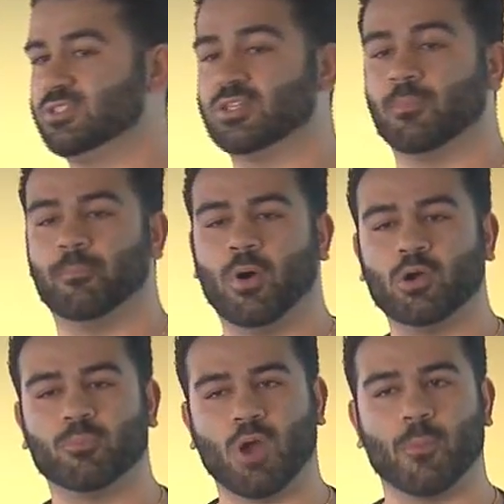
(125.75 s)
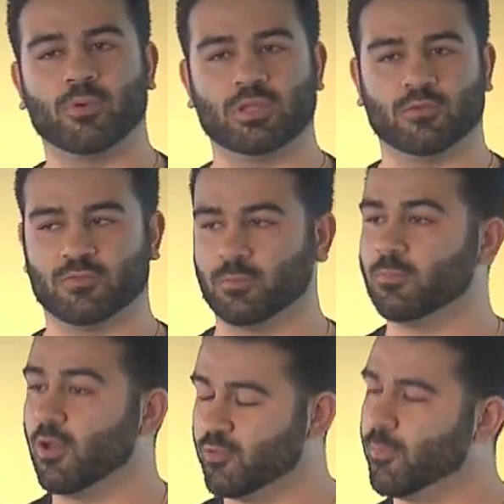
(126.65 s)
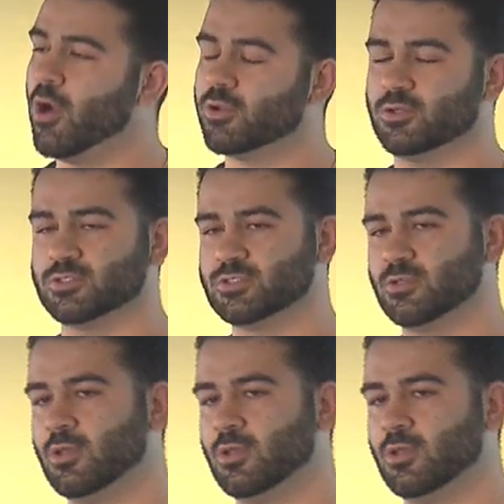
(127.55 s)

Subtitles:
to the bulk property of the particles,